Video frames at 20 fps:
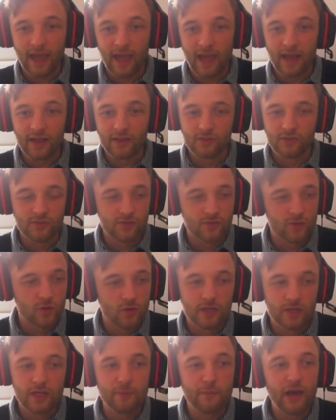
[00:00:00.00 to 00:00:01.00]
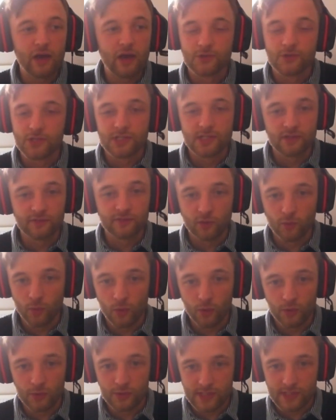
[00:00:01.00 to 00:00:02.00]
And the amount of civil
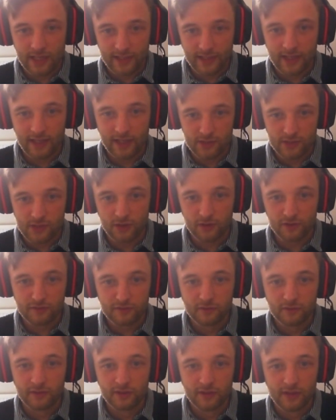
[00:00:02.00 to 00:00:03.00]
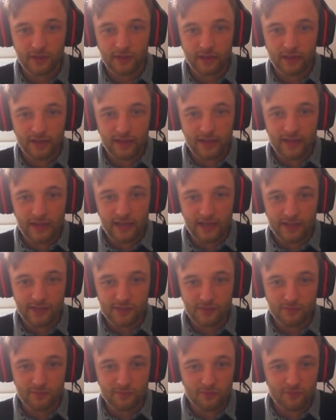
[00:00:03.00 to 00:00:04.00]
wars that kicked off
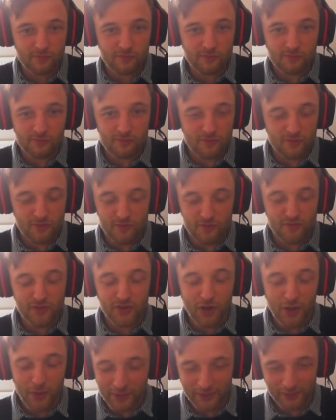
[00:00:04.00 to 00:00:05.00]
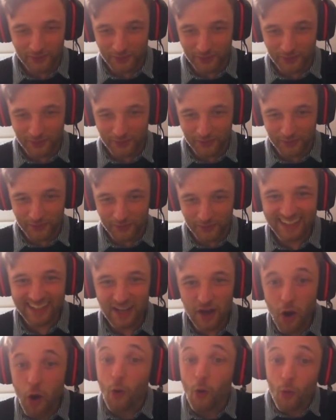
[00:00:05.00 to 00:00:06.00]
is phenomenal.
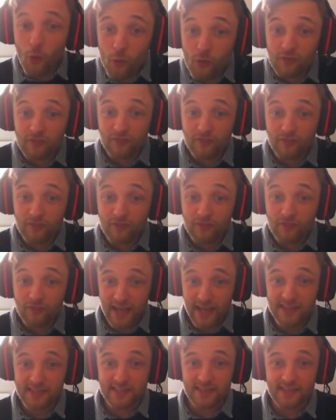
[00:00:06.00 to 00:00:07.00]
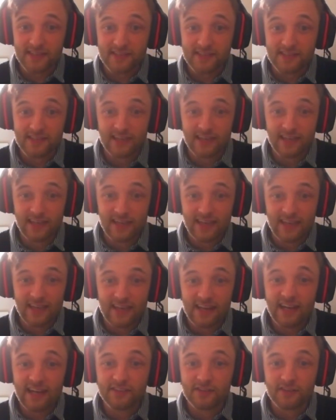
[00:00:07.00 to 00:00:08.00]
All for this basis.
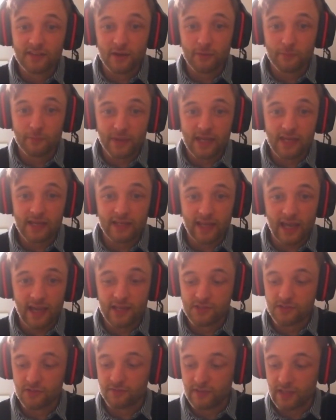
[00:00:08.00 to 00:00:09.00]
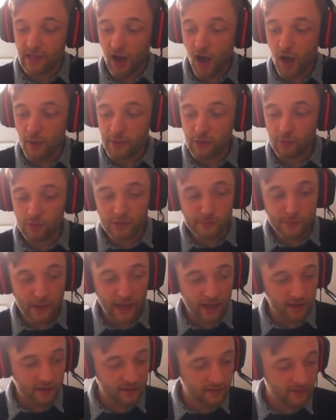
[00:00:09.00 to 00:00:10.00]
It ended up being a case of the army would
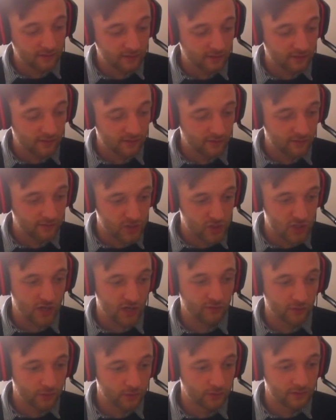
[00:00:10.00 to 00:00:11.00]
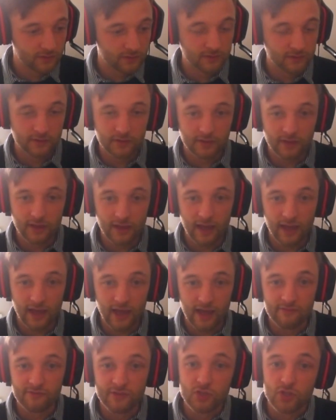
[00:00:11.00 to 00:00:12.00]
back the general,
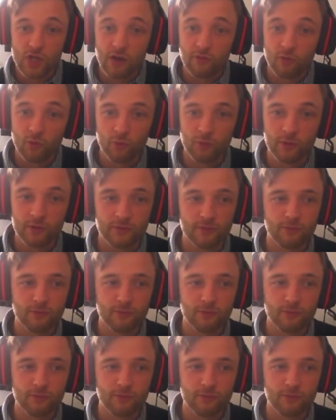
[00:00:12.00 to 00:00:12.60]
and the general would